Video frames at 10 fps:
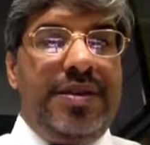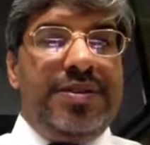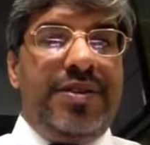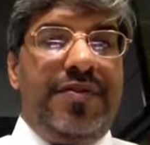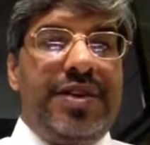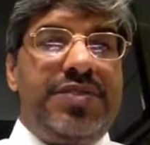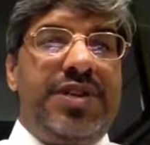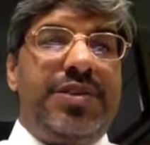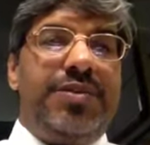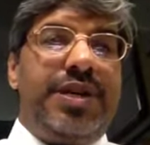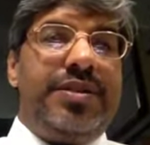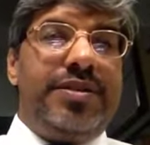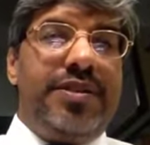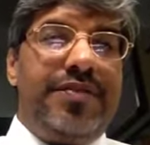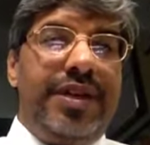So first we have to
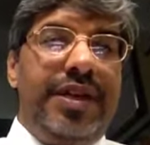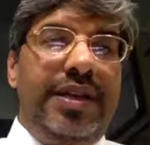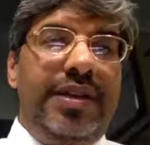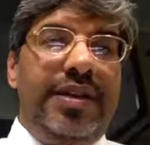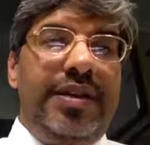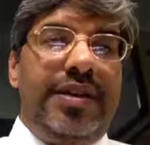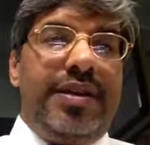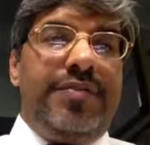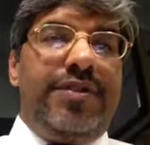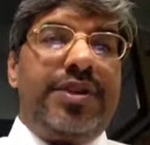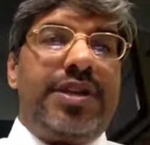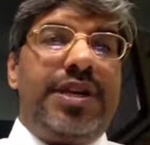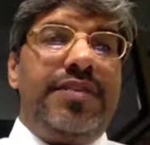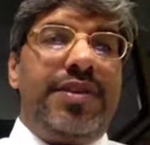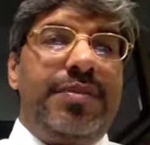identify what
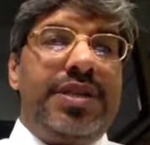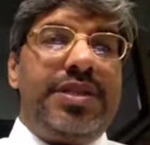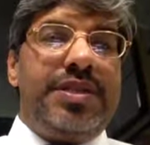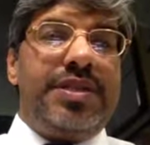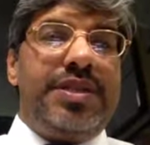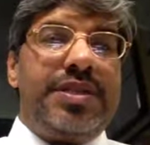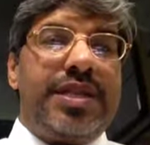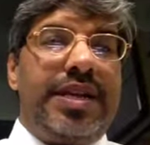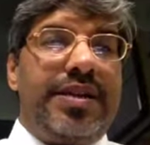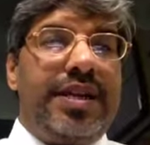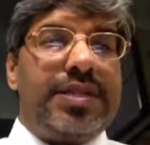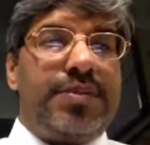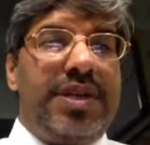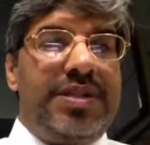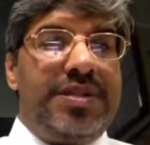kind of emergencies can take
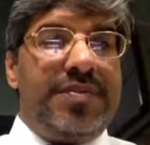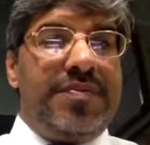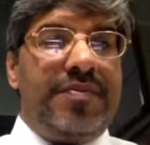place,